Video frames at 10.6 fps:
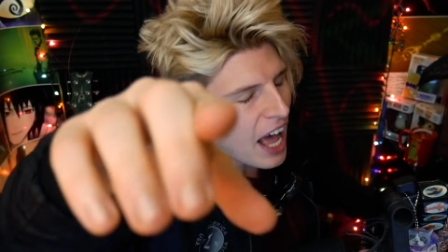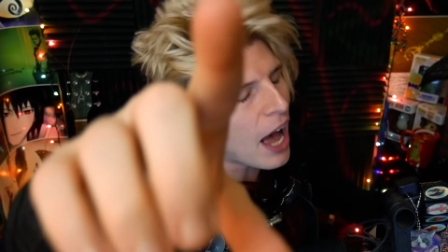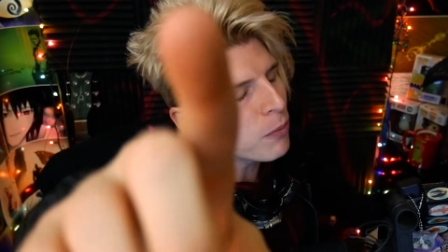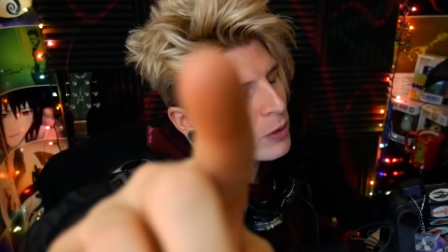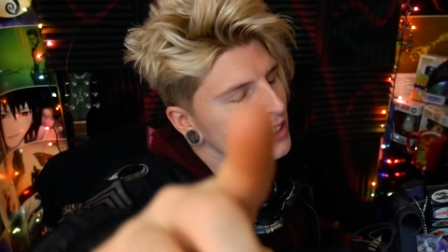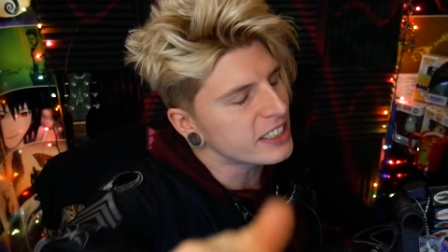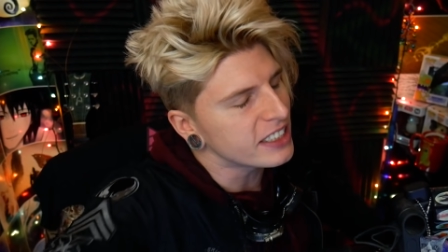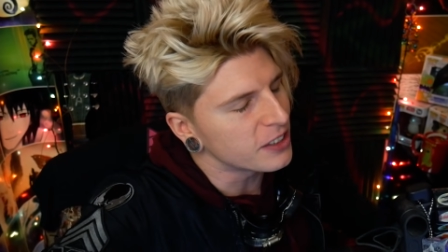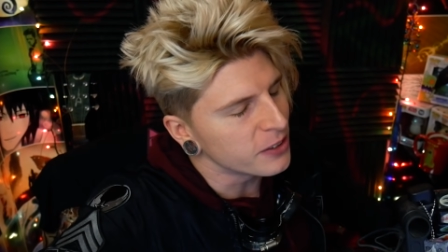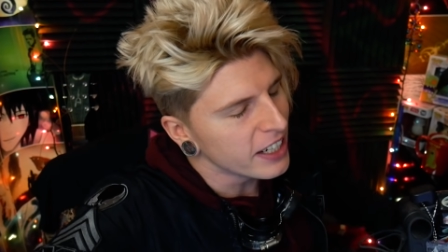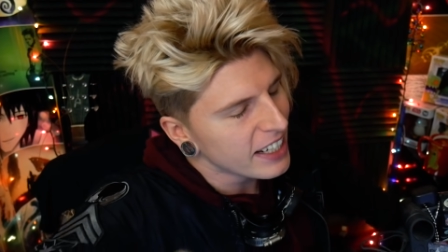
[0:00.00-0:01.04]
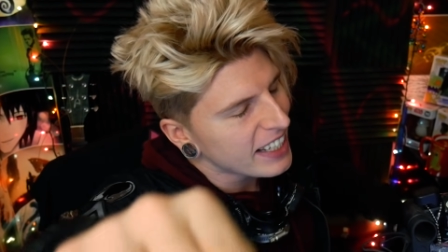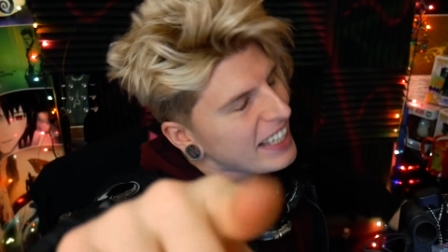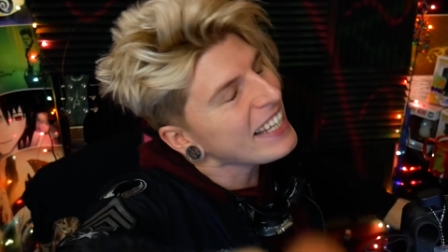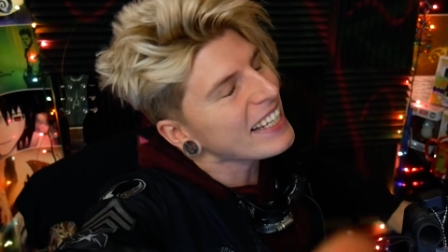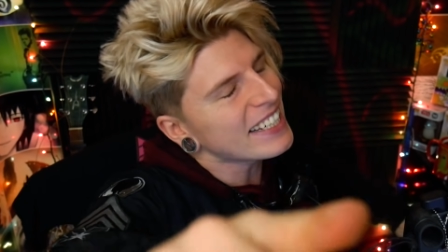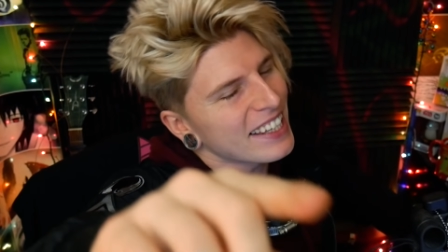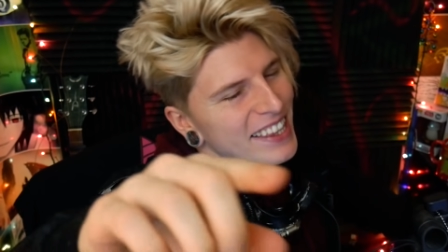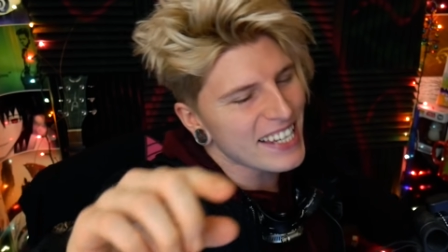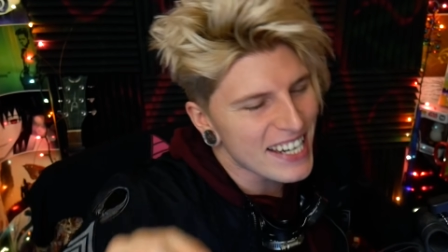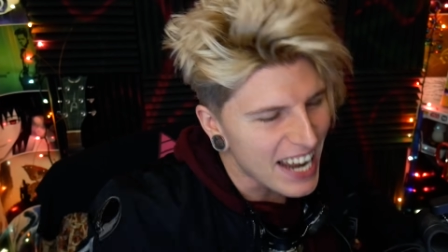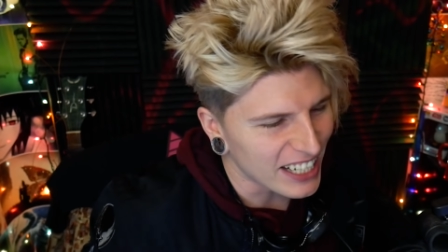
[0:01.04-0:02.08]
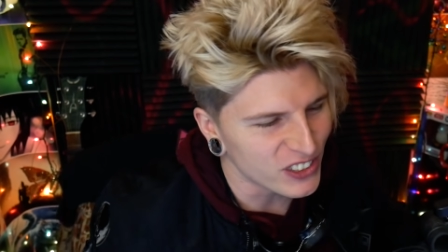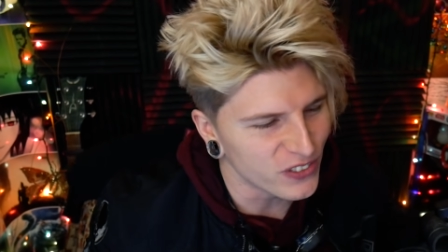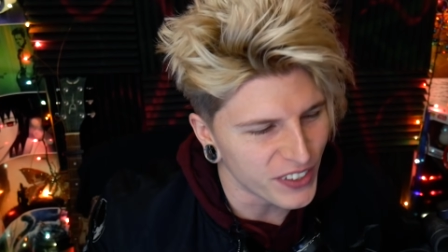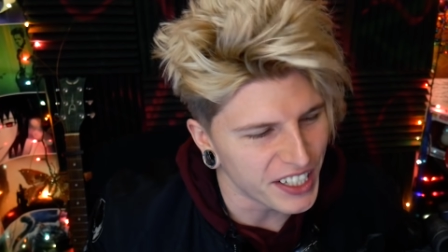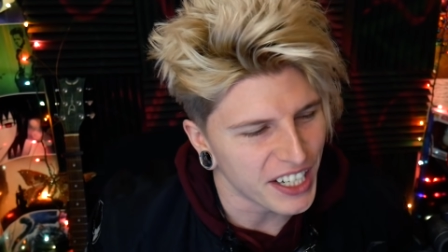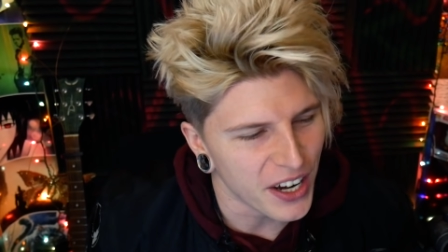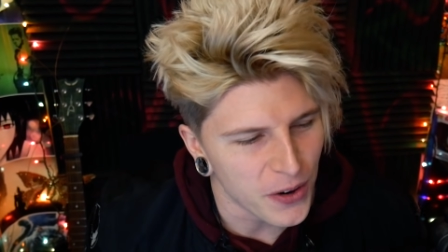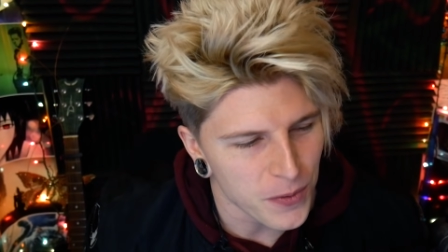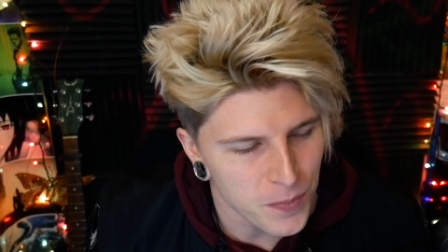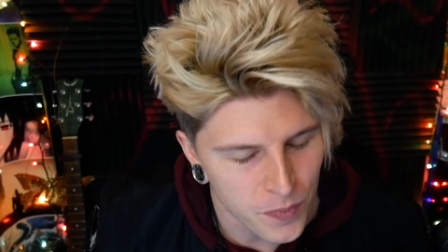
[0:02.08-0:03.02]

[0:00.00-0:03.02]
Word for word: I will see you in the next video.